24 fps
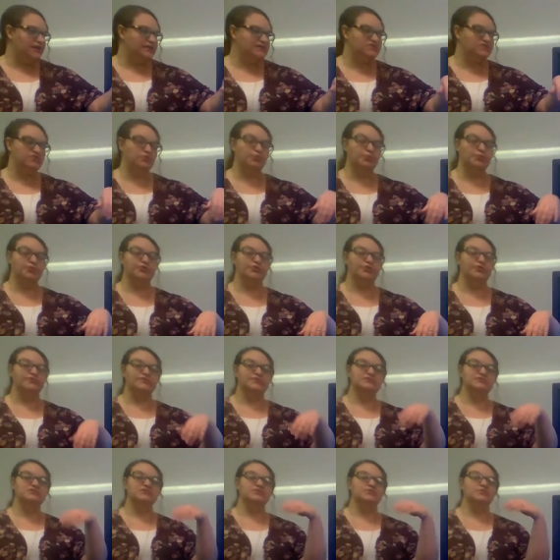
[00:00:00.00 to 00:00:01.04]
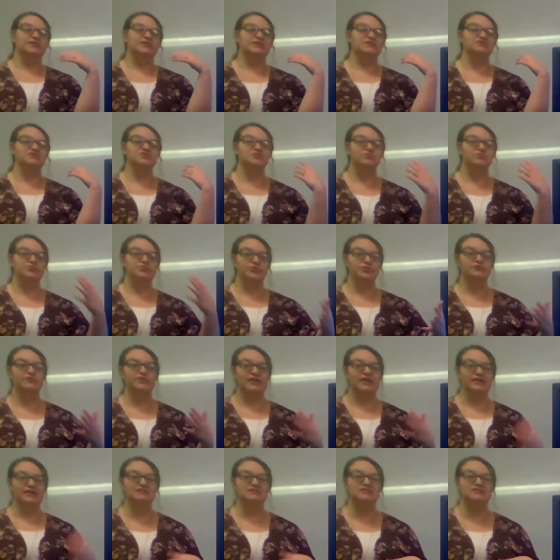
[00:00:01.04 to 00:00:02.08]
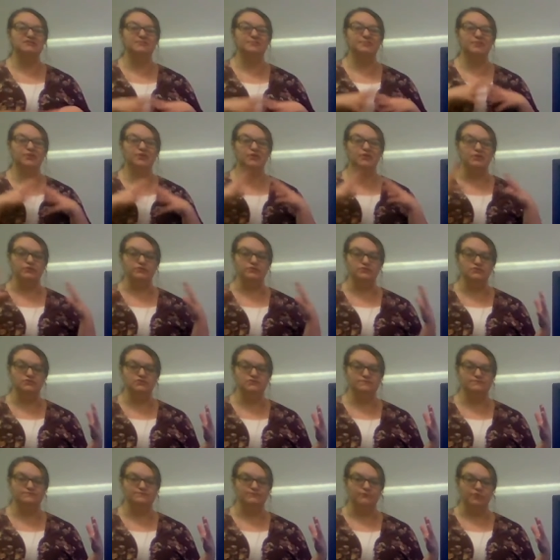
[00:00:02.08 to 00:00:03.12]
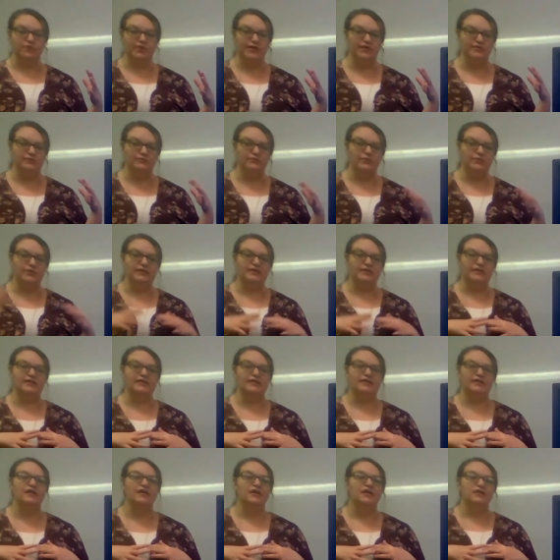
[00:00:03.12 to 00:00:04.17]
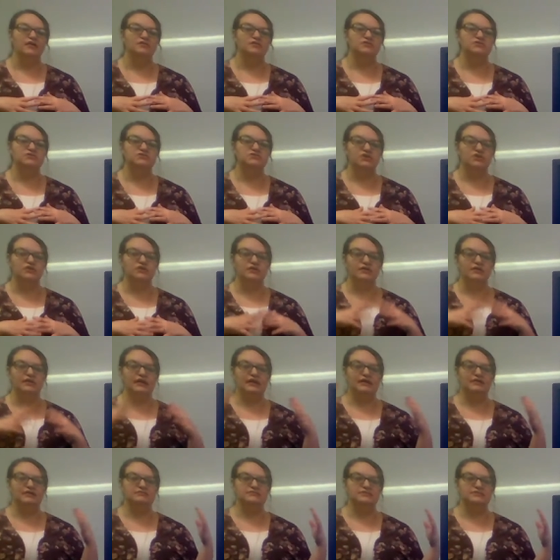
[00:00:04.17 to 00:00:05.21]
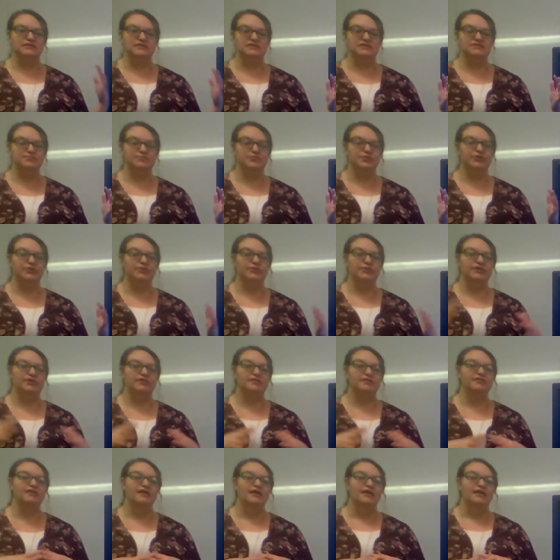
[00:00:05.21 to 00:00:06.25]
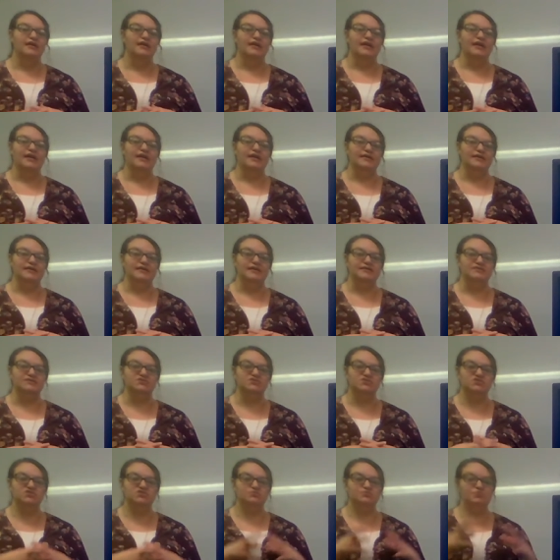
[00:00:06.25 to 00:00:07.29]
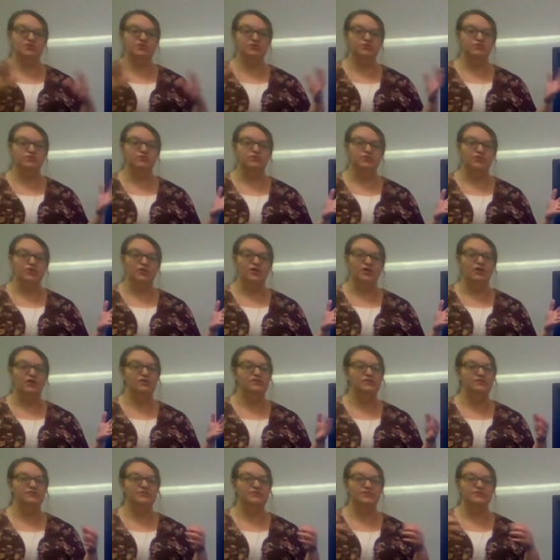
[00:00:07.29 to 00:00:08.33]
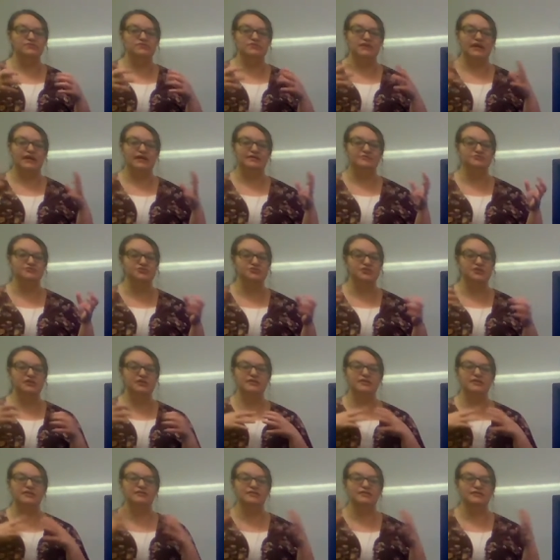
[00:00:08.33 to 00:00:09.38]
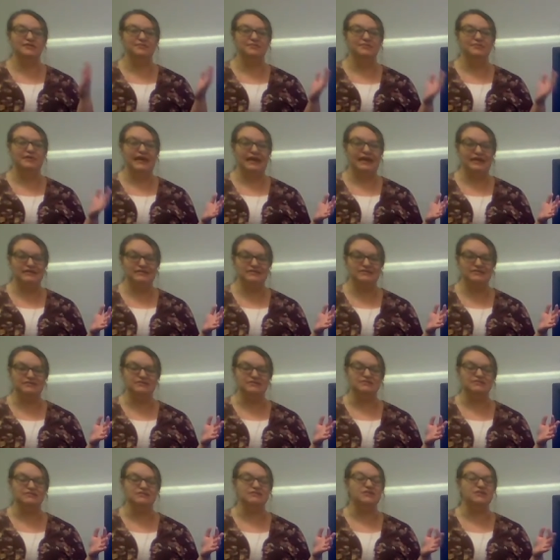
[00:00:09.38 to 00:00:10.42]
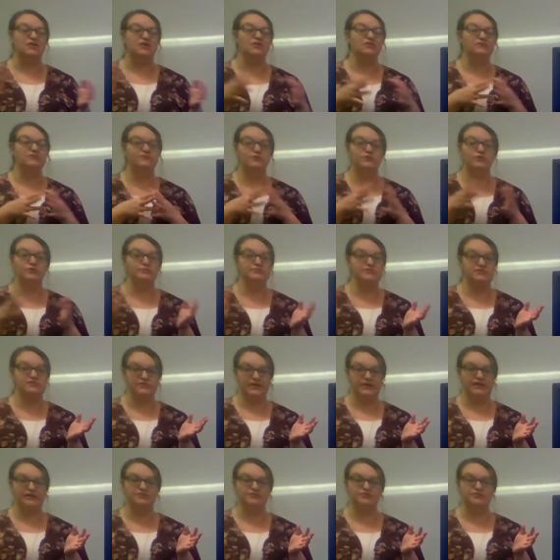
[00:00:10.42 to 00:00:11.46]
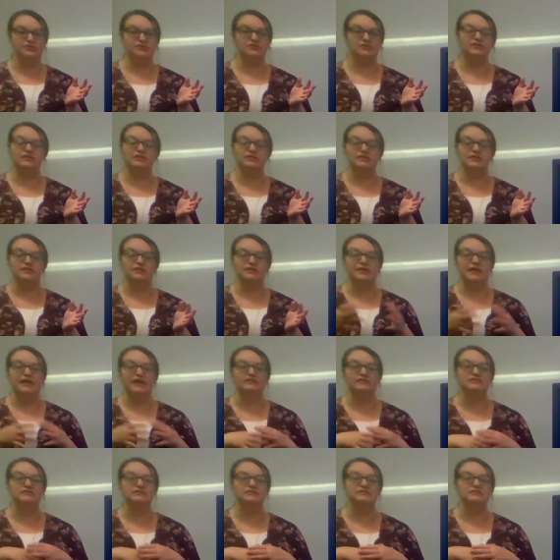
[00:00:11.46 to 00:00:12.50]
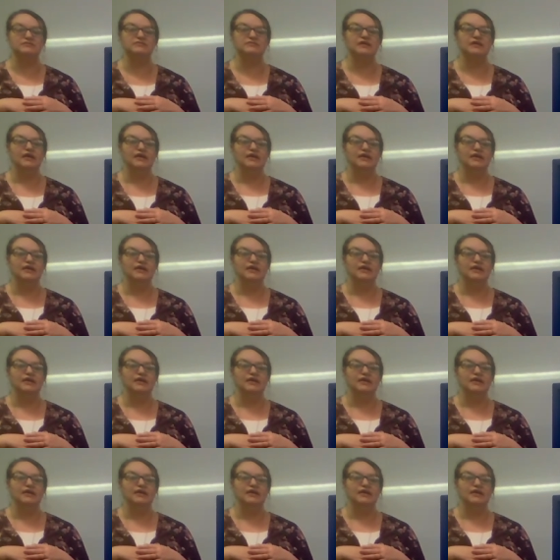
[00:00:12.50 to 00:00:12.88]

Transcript: a supernova. So when a supernova explodes, right, when a star has exploded, and it has spewed all of those hydrogen and helium gases, all forms of hydrogen and helium gases,